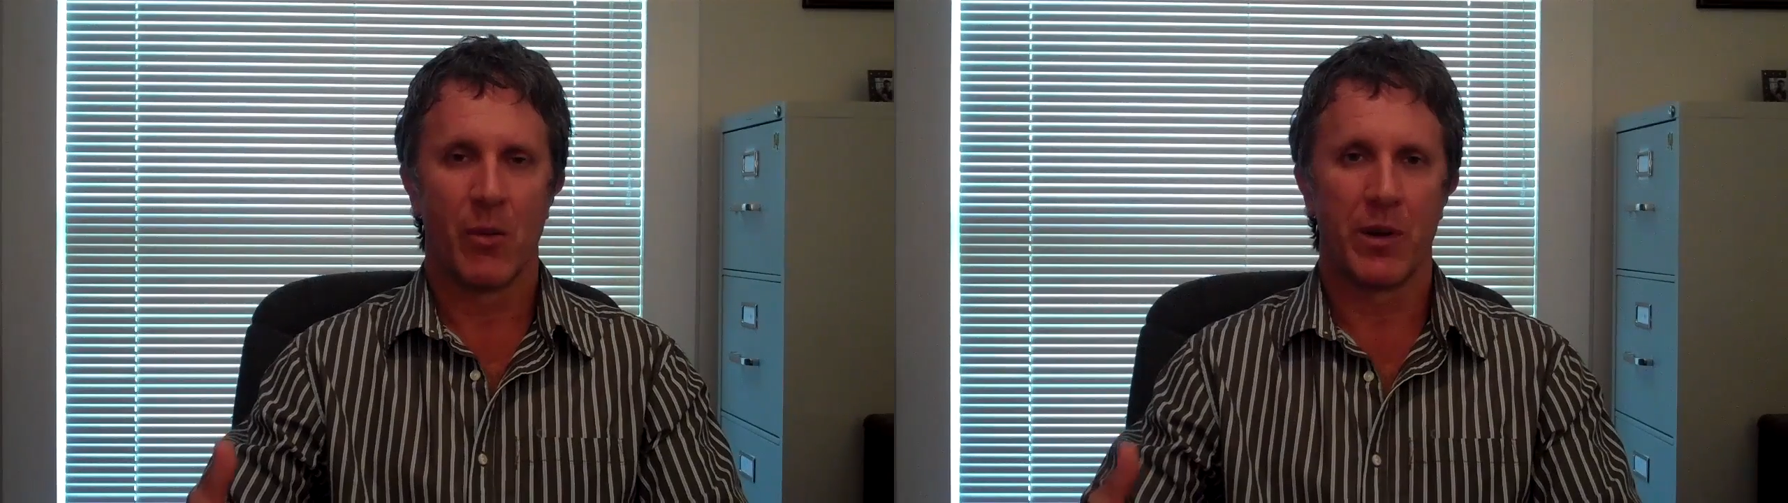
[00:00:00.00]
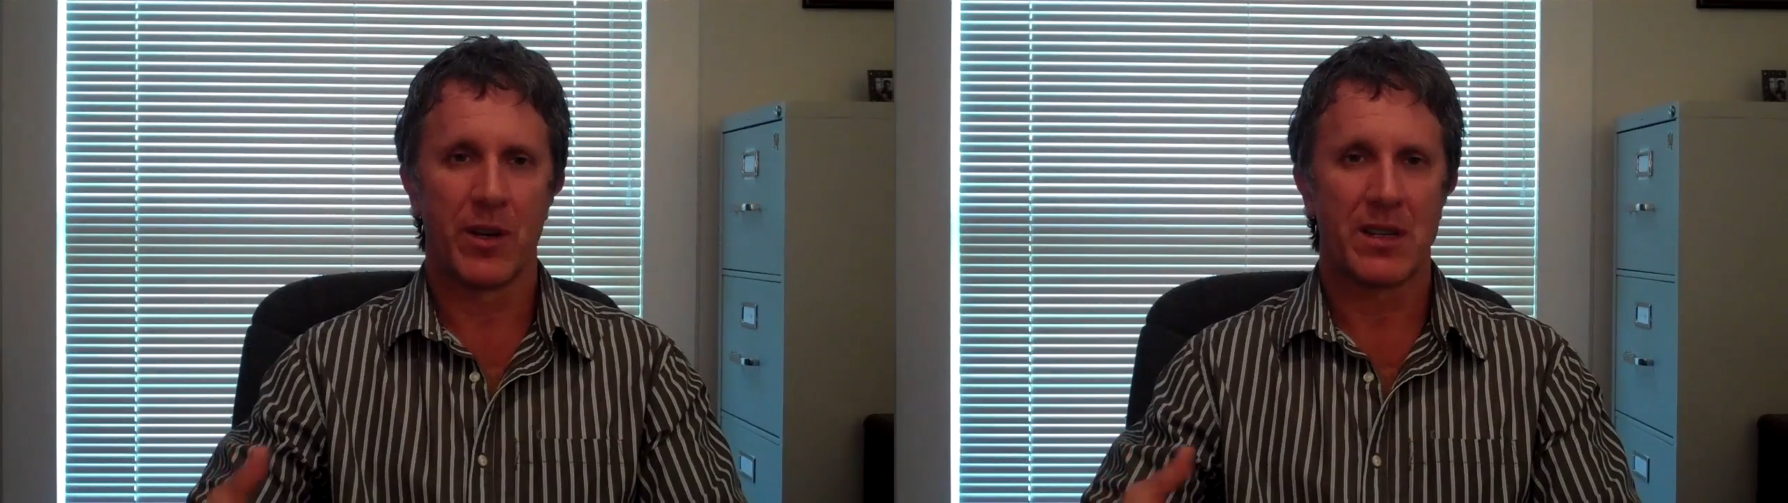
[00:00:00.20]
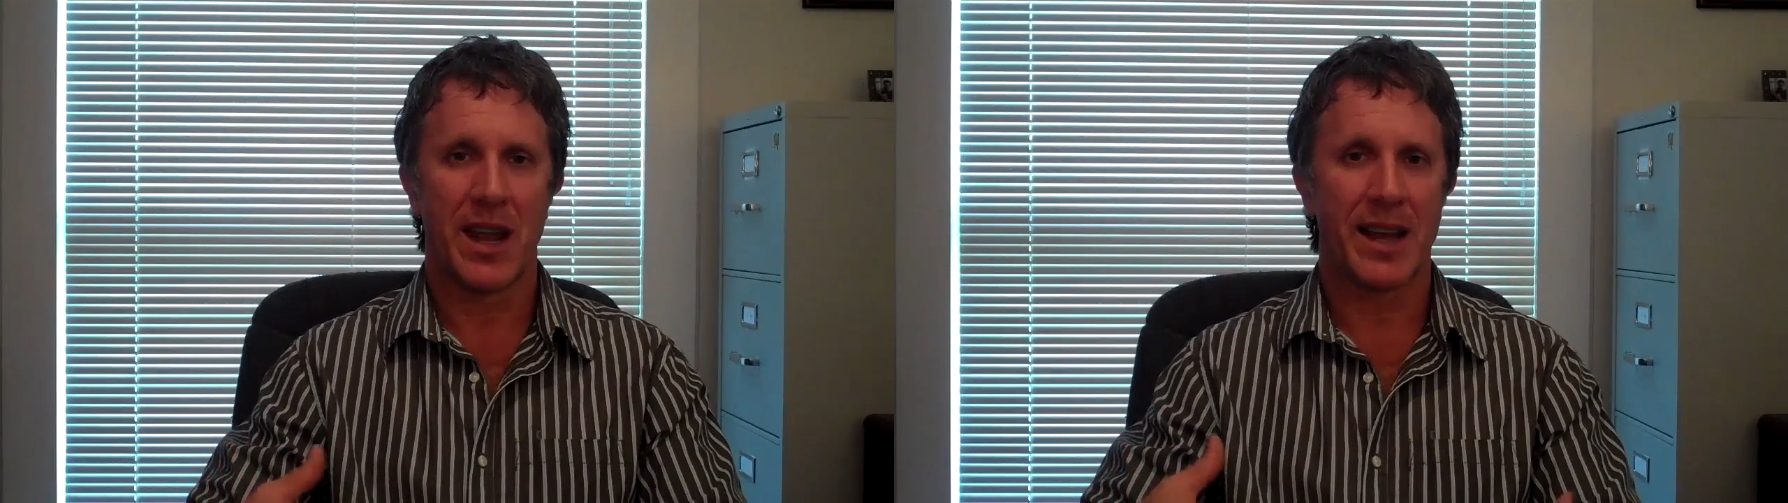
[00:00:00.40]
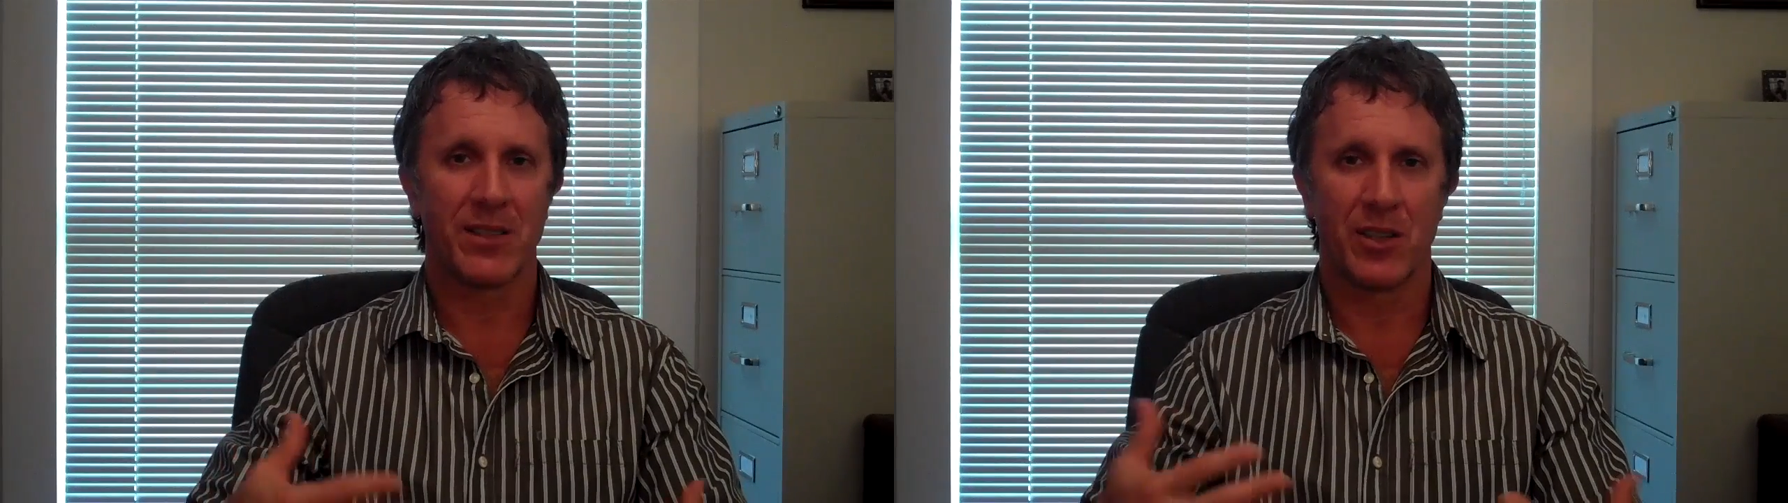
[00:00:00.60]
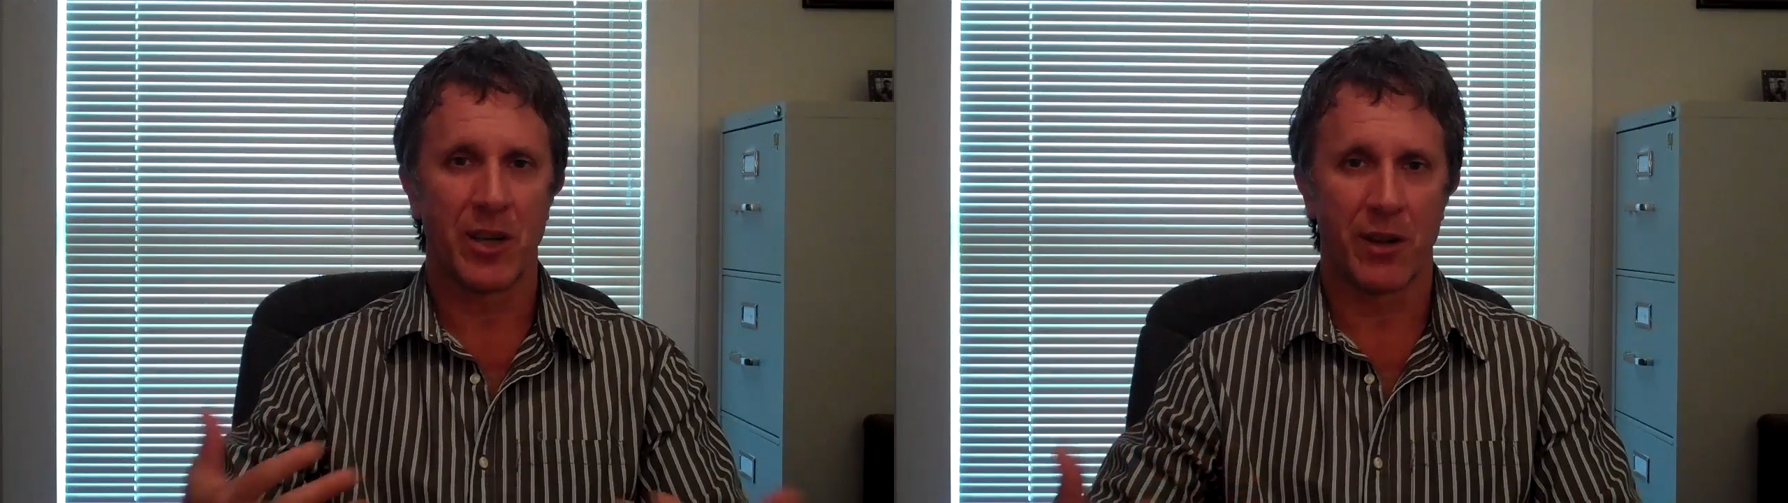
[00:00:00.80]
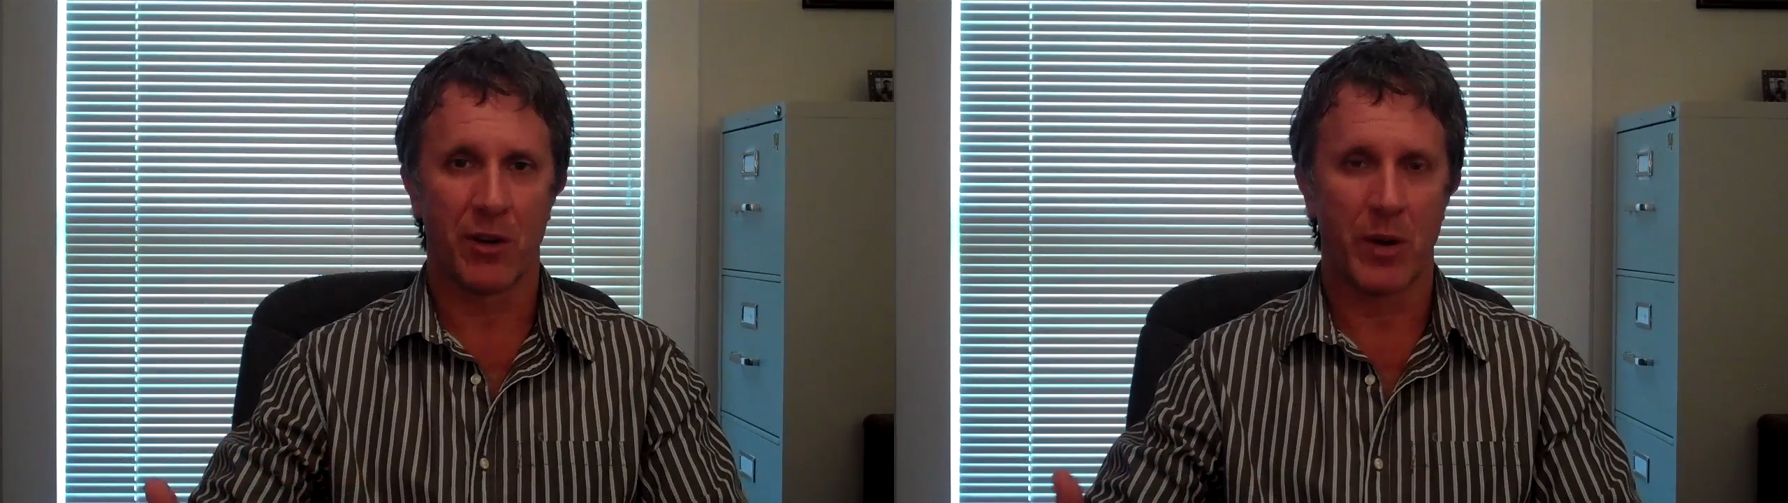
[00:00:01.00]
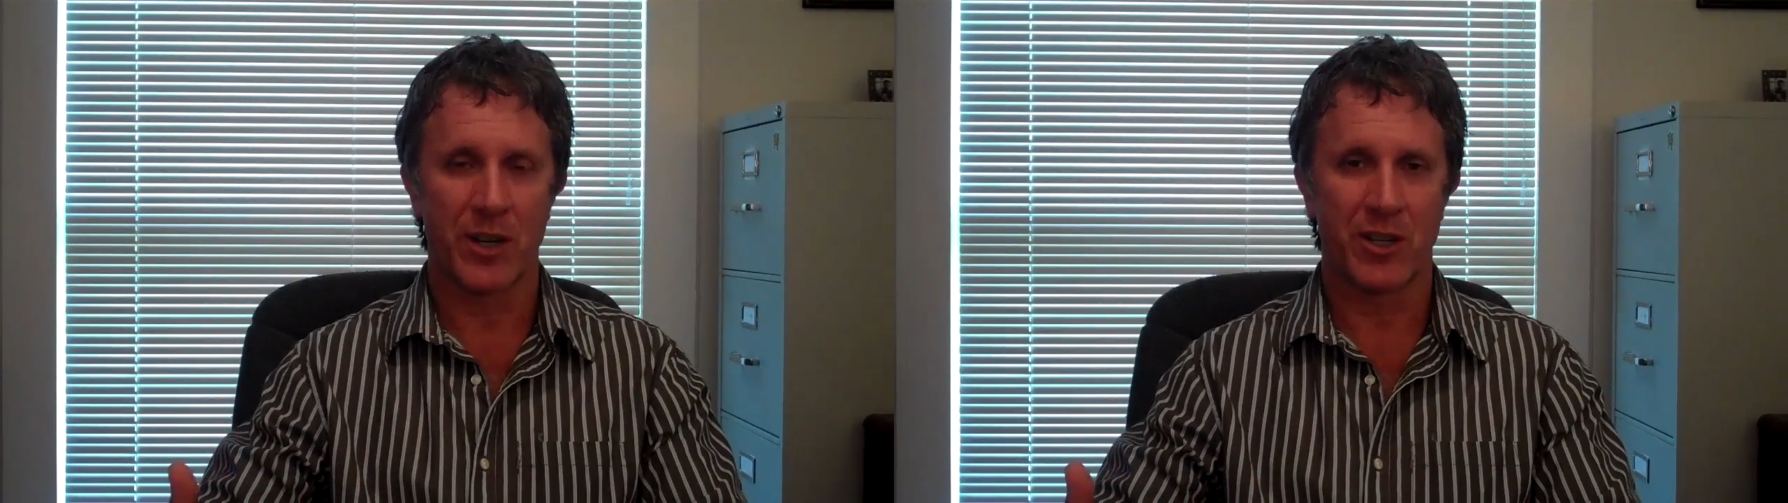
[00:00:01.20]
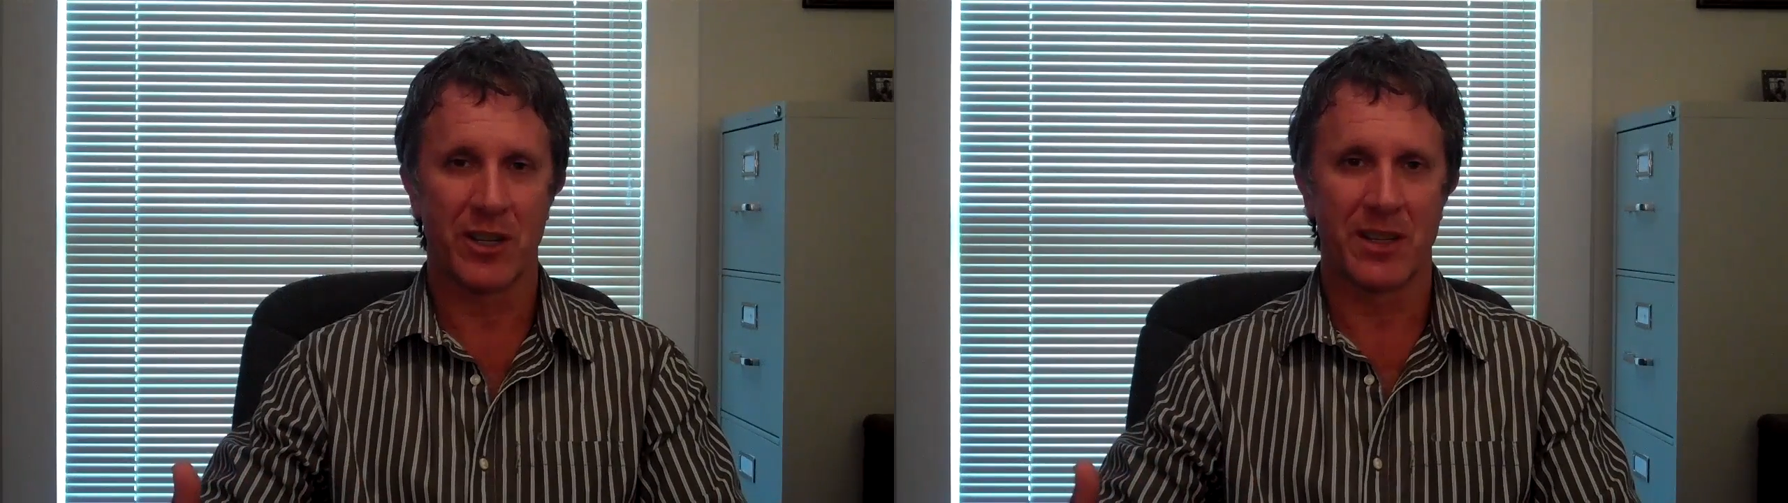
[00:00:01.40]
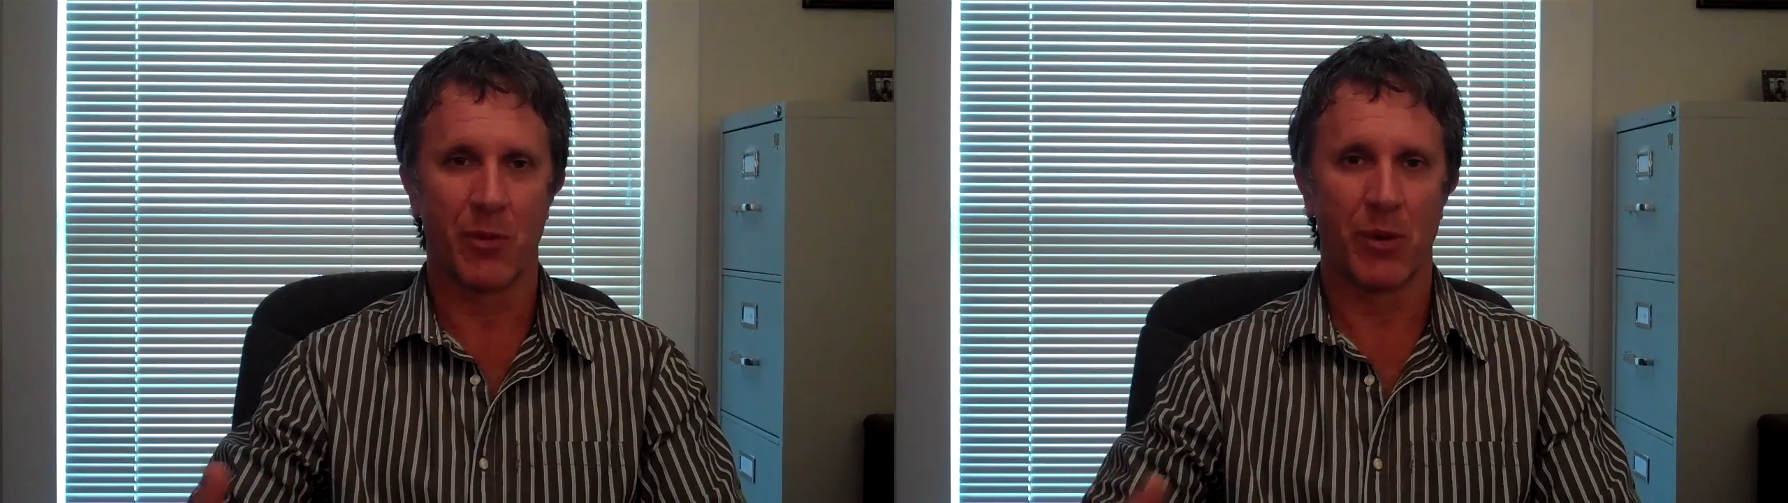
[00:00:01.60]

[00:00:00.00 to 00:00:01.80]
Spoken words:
We just asked each other questions